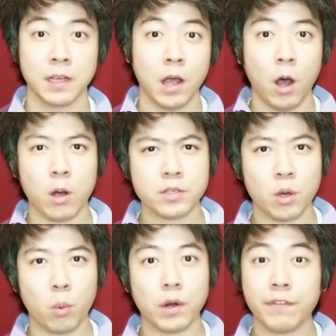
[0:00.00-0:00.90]

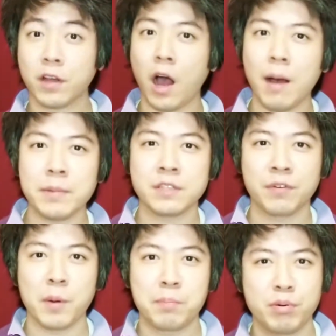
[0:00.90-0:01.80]
Also, one of the comments
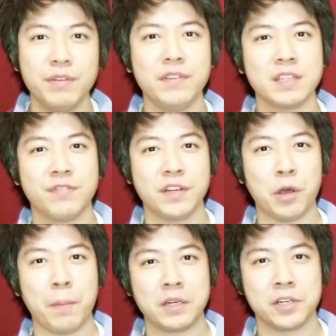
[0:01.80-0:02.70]
from a previous
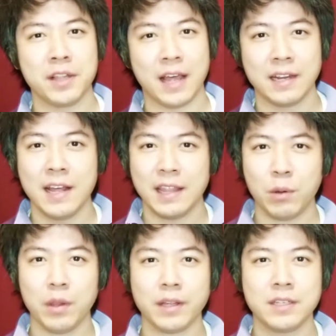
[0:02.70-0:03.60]
video mentioned that they
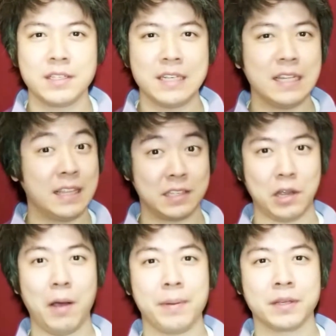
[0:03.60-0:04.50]
would like to see this
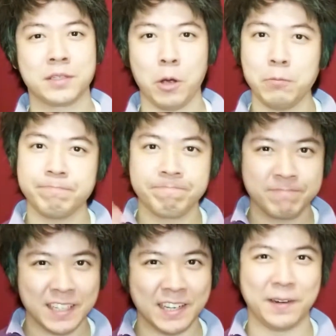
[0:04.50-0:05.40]
topic, so
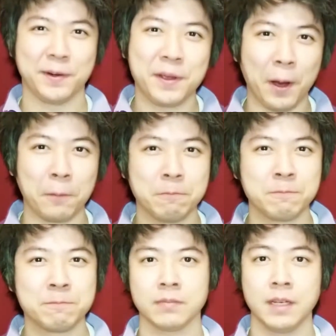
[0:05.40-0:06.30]
here you go.
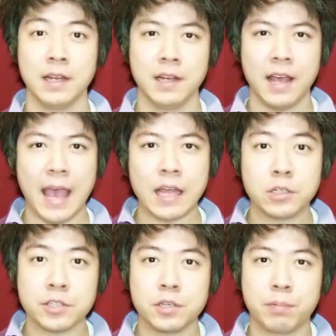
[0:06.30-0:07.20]
And
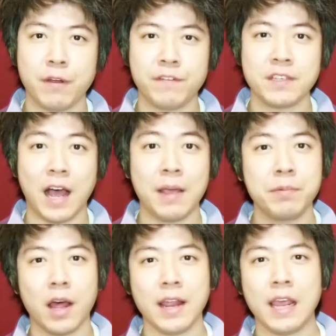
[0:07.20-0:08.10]
just to preface, I'm
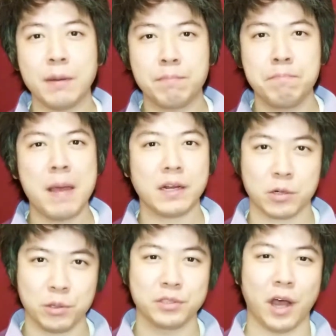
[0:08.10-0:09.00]
not a
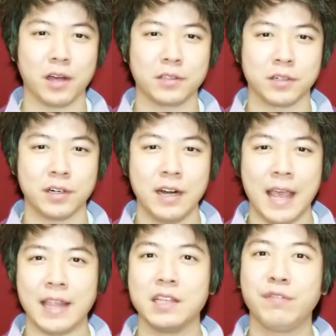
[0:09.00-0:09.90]
medical doctor,
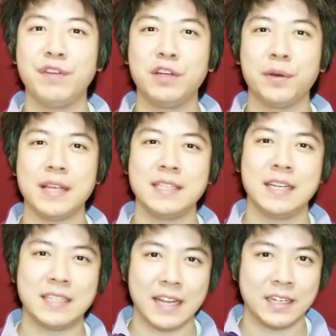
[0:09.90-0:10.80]
and this video isn't
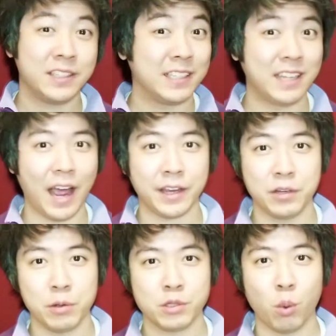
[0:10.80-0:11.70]
intended to
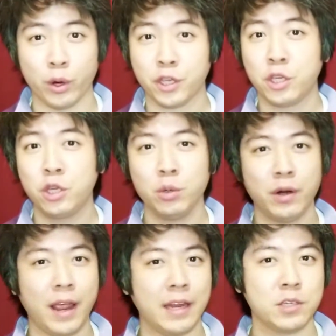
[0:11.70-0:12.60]
diagnose or
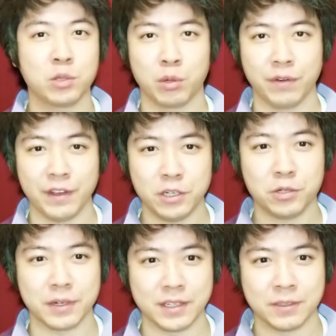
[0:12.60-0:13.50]
cure any sort of
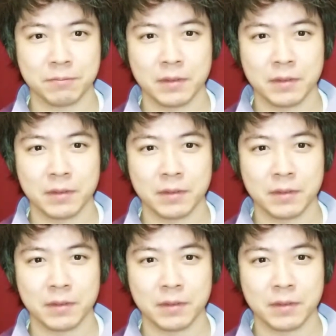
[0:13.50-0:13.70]
injuries.